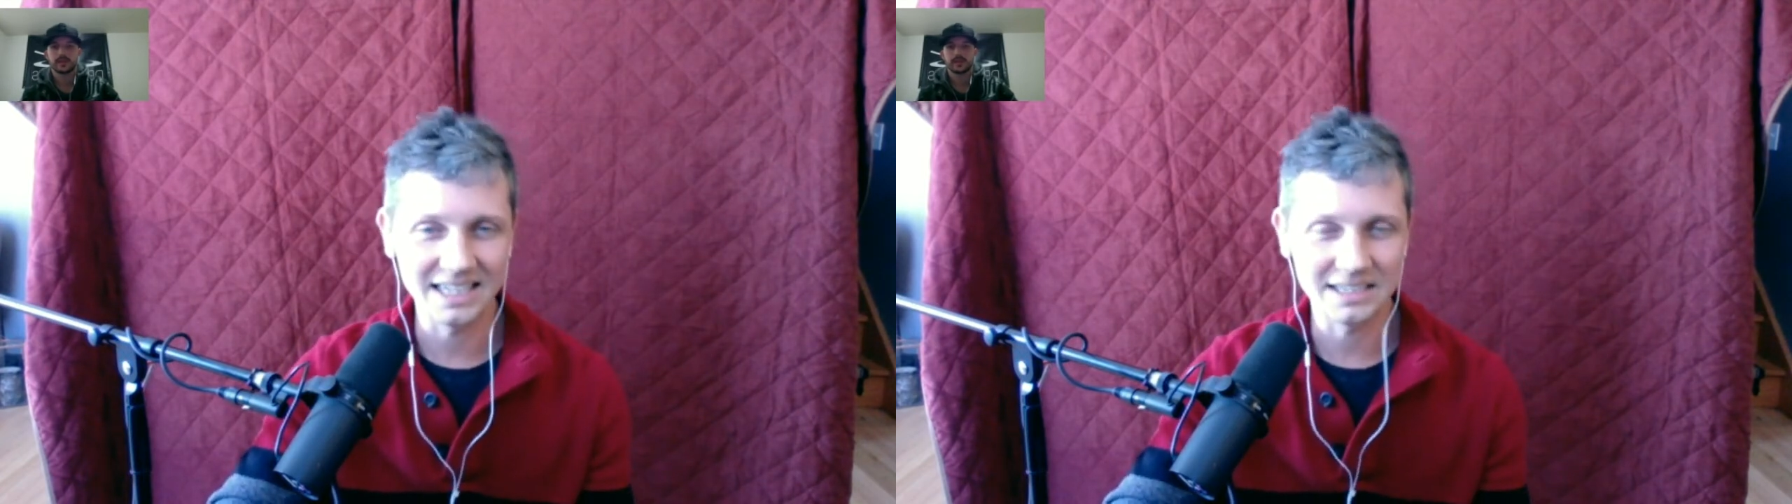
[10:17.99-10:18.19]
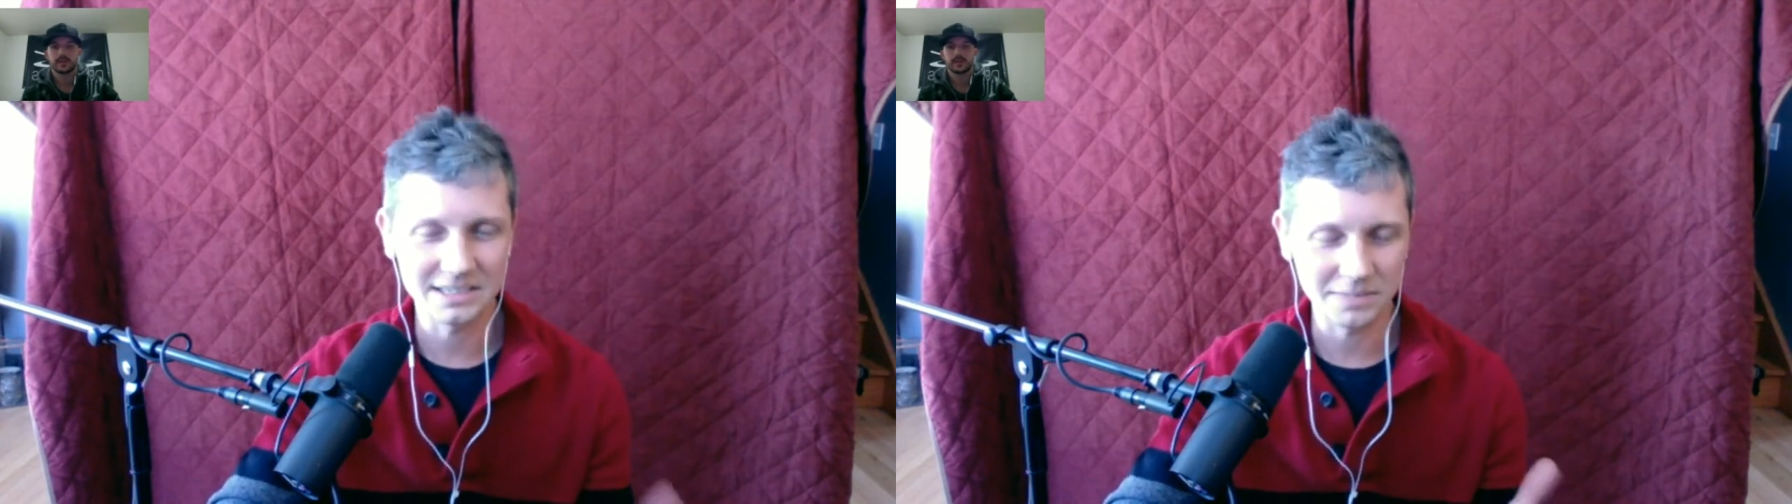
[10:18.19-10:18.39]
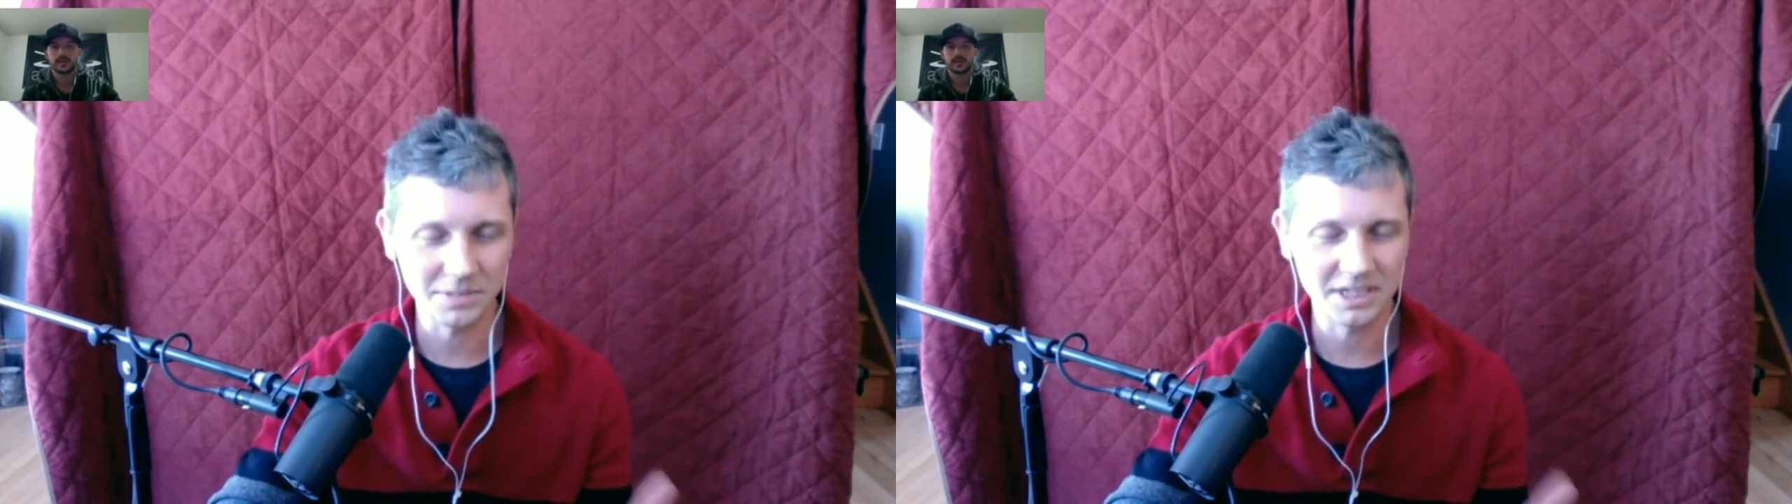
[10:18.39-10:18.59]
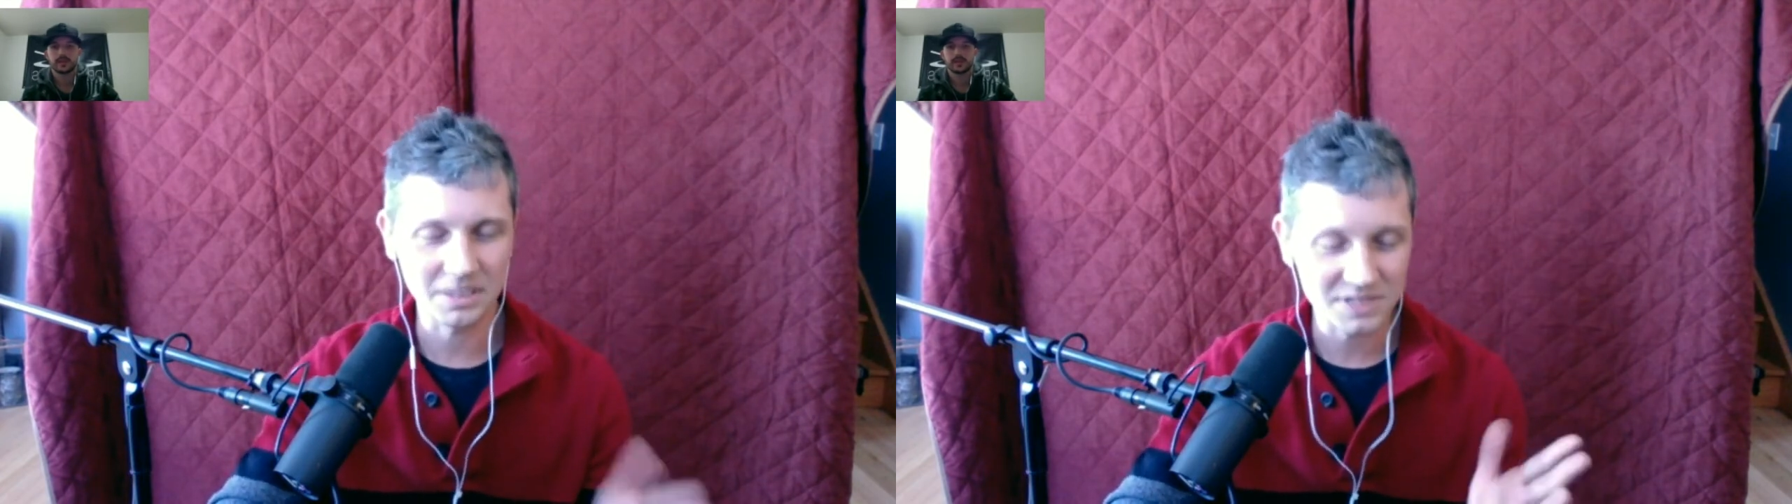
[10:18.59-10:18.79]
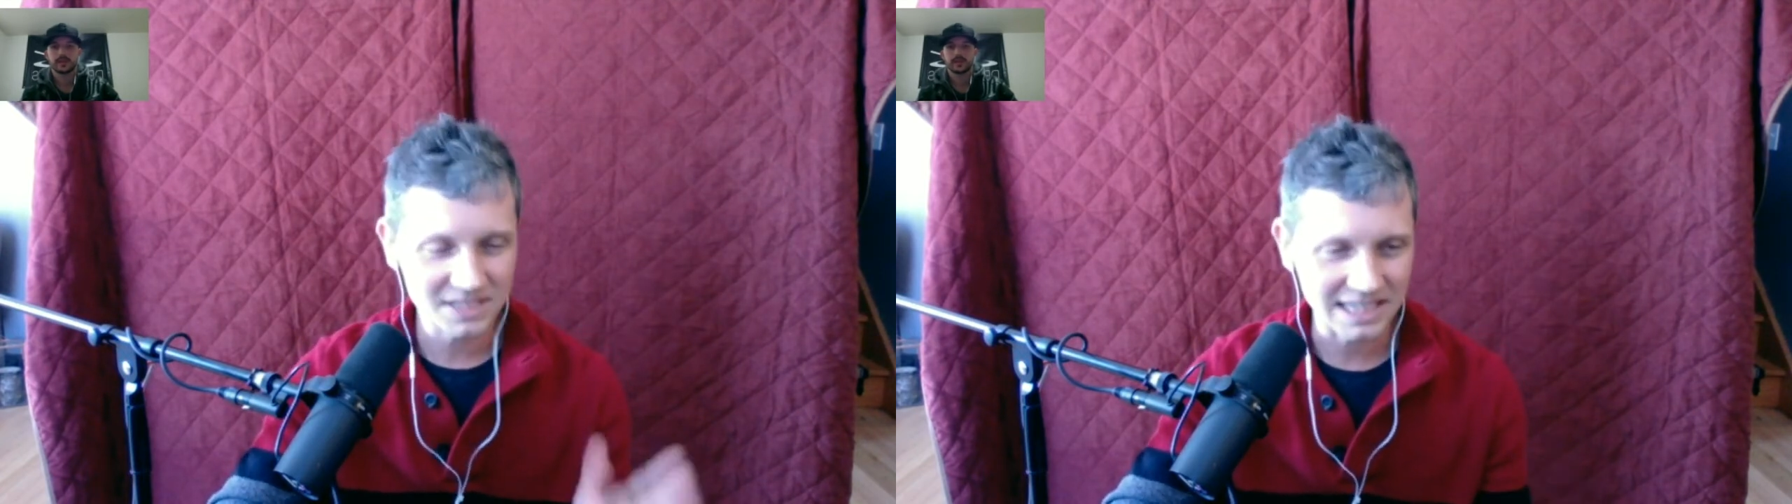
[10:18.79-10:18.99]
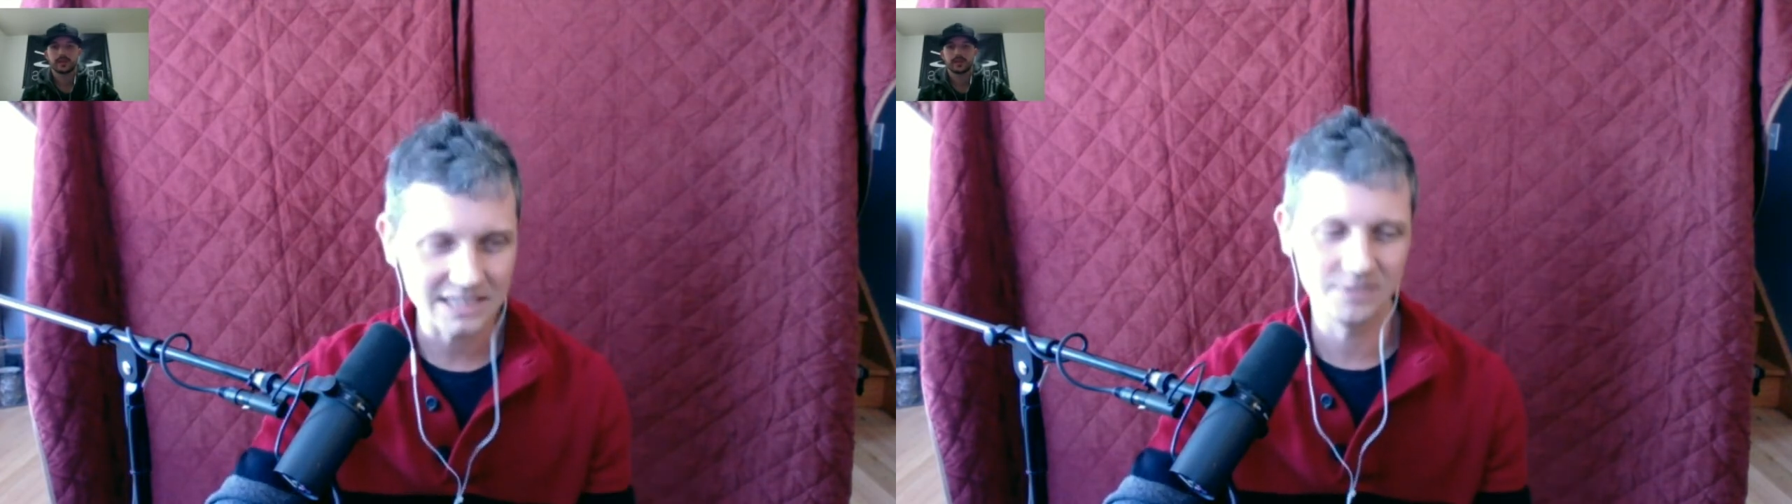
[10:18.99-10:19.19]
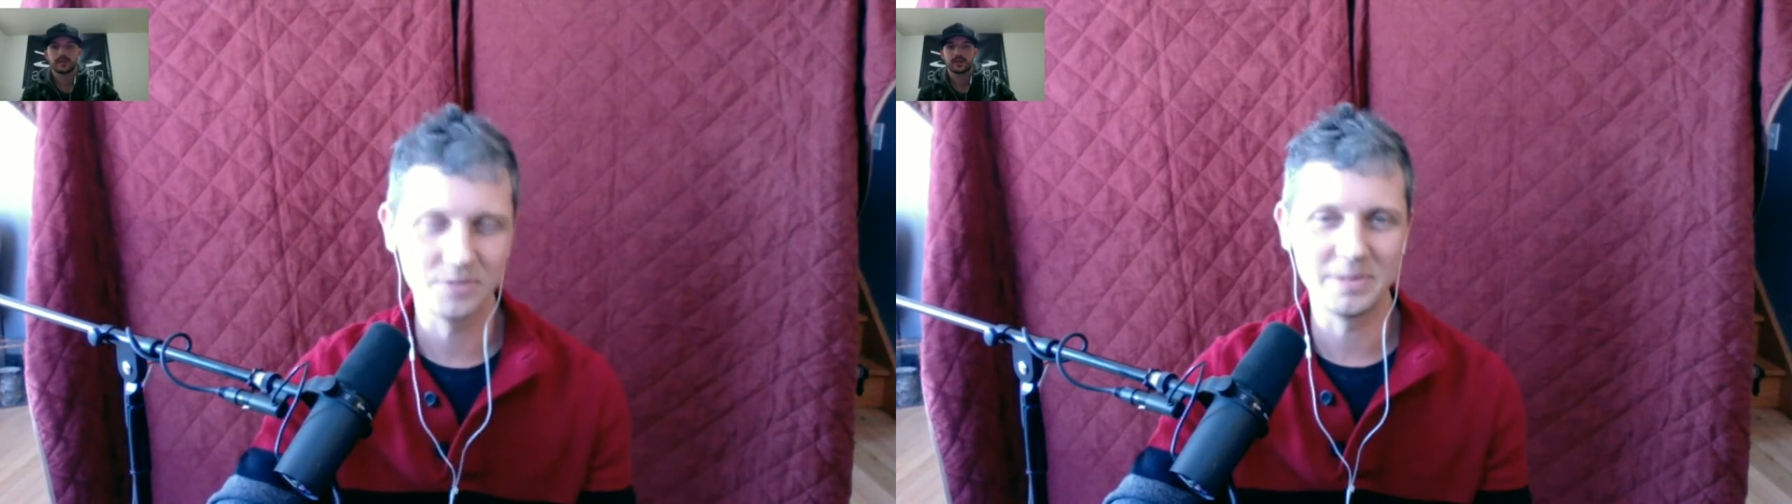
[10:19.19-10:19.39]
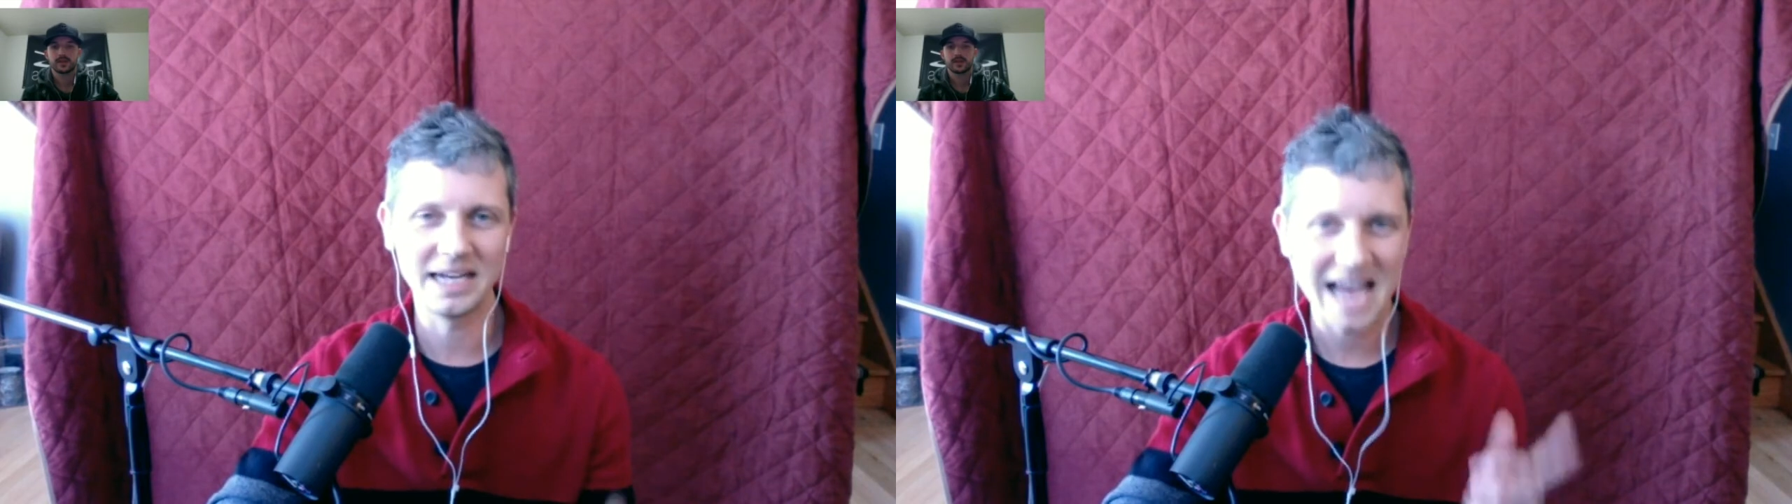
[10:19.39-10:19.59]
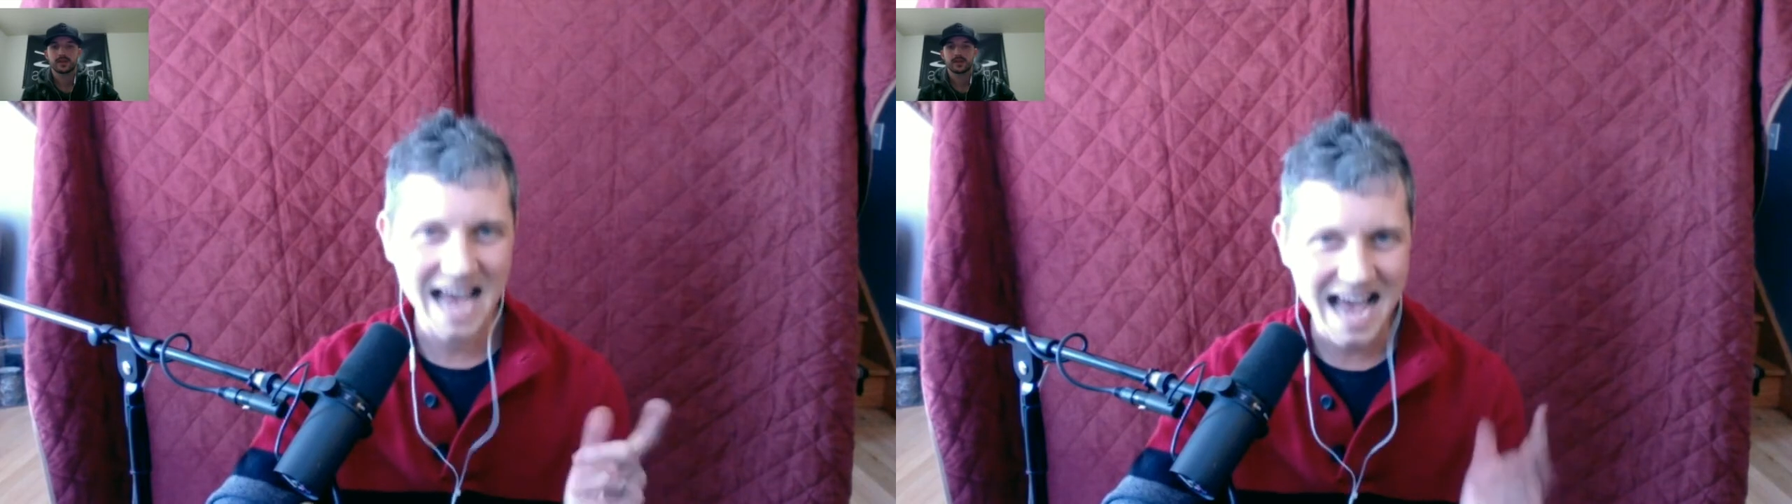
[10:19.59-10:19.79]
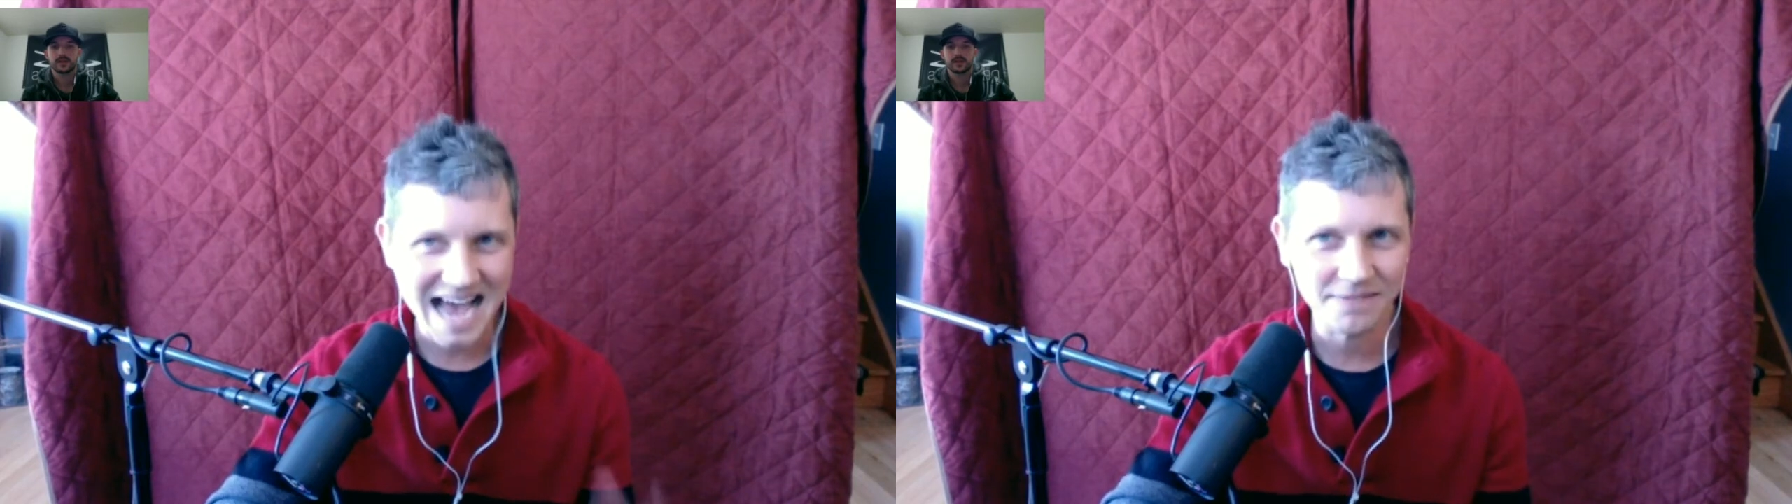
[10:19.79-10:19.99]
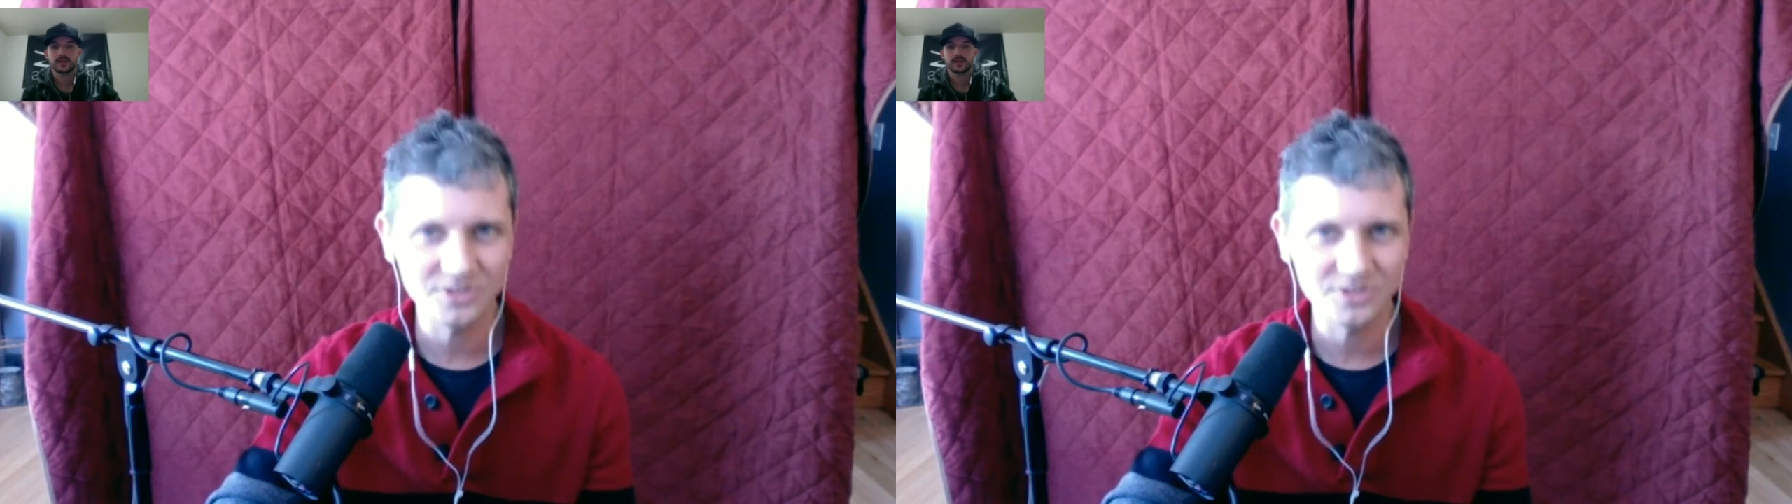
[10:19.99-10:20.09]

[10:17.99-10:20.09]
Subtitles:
it's I'm like obsessive about I have